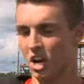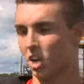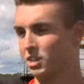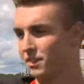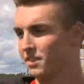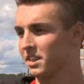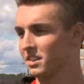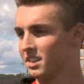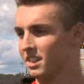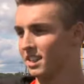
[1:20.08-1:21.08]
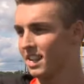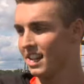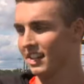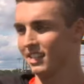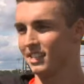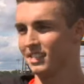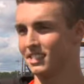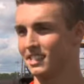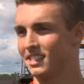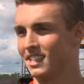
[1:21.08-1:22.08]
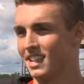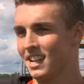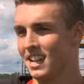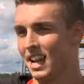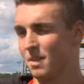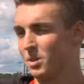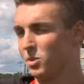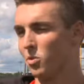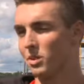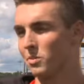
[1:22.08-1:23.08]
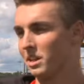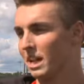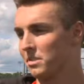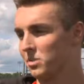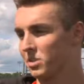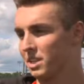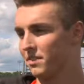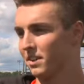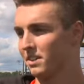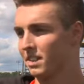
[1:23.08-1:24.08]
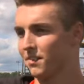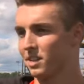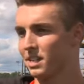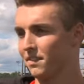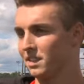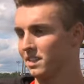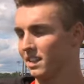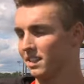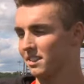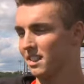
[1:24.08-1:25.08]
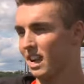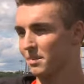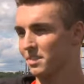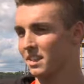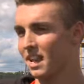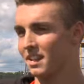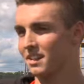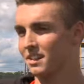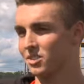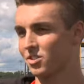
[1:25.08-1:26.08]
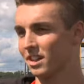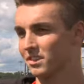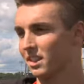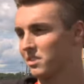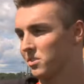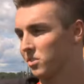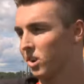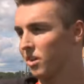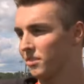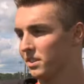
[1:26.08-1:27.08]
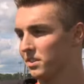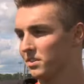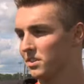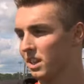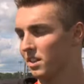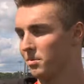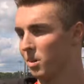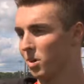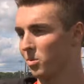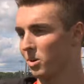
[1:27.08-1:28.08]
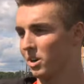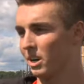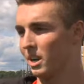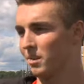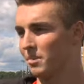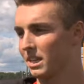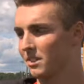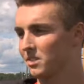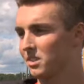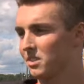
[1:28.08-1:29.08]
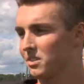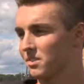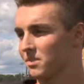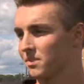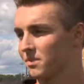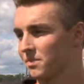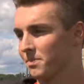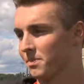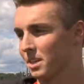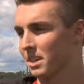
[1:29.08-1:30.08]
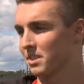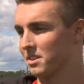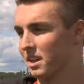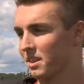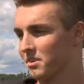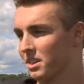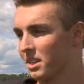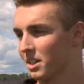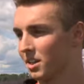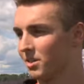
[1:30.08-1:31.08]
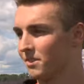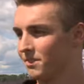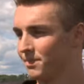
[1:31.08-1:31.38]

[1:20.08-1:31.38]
Our defense. Because, I mean, you only win games with your defense, and if our defense can get stops, that translates to the offensive side of the ball where it gives us, I guess, time to get going.